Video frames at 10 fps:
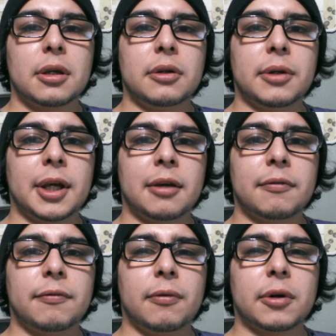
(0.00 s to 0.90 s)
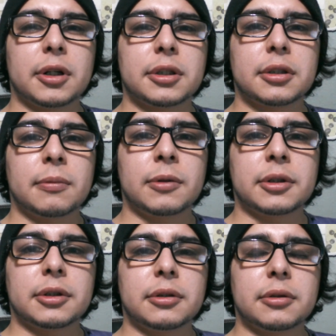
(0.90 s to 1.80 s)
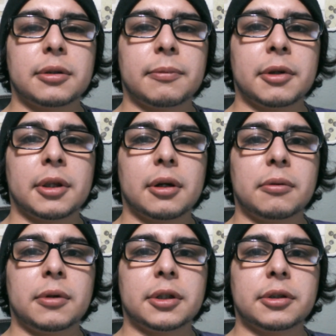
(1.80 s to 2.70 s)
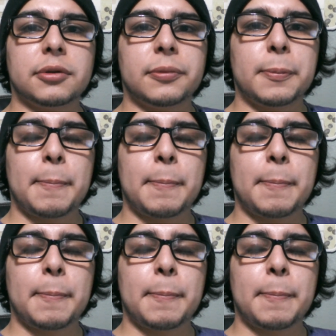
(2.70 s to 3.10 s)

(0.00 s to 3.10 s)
you can't force someone to do something they don't want to.